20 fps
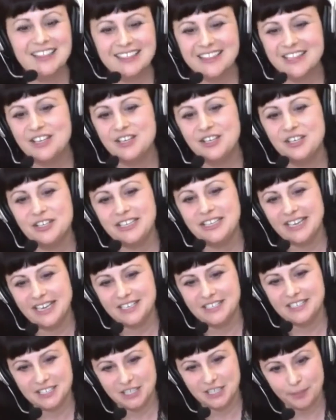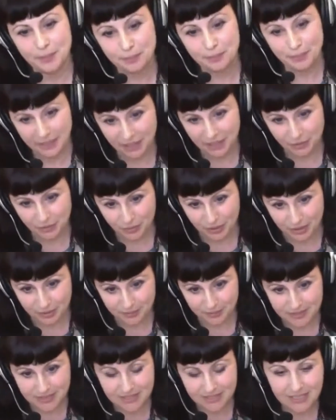I literally ended up
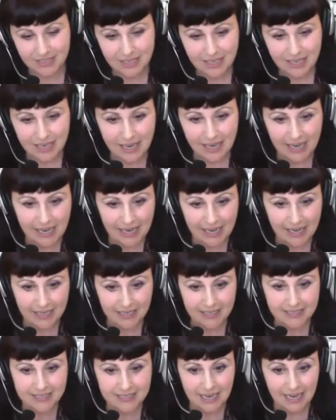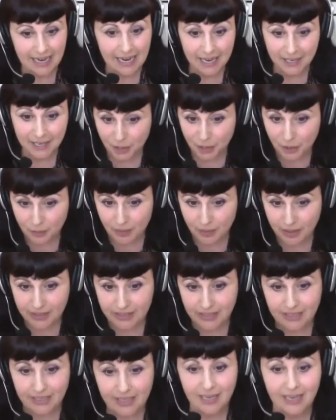bankrupt. And I had no
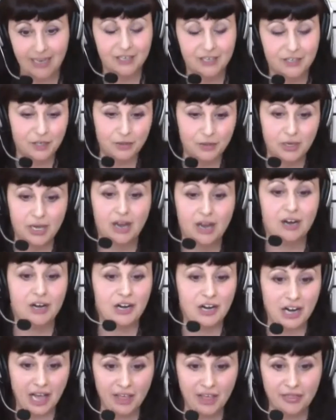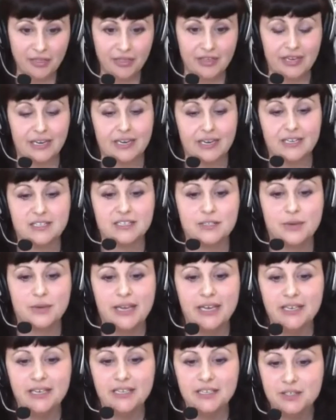money, I had no car, nothing. And so I
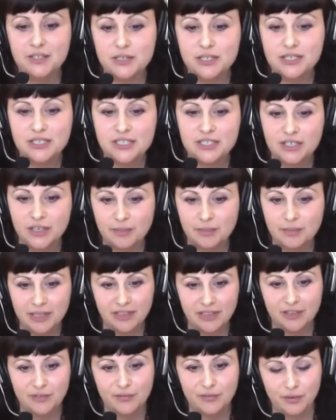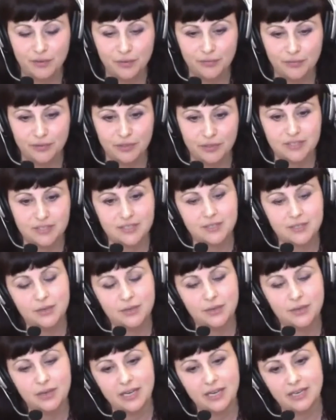had to sort of start my life over. So
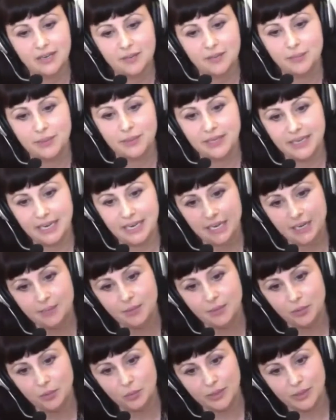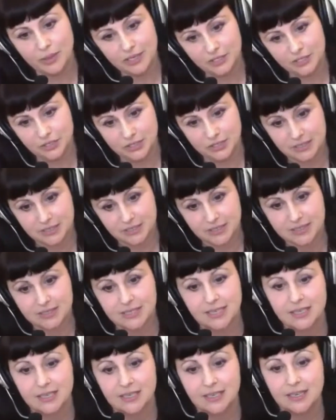I became a
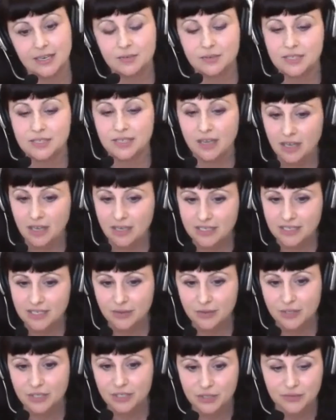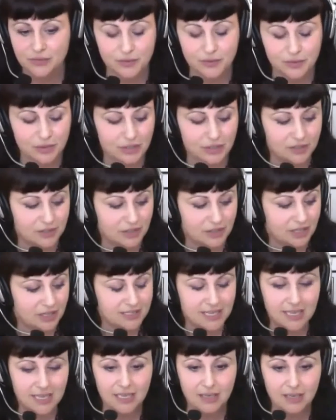waitress, and I was a cocktail waitress for a long
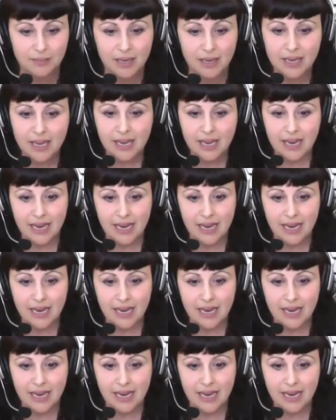time.